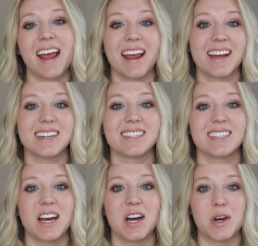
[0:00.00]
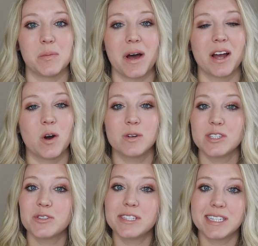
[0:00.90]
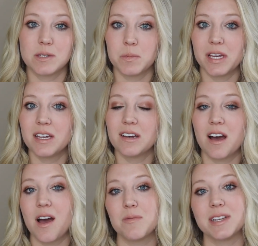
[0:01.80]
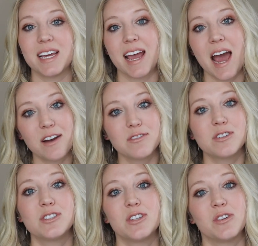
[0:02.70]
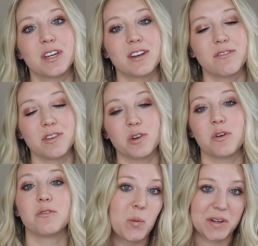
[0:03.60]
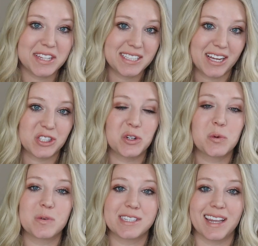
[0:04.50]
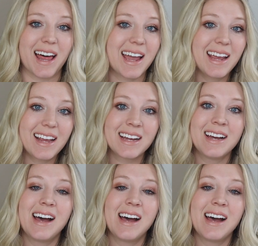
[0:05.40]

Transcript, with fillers: and um, I always do a sneak peek on the day after so you get a view of what the session was like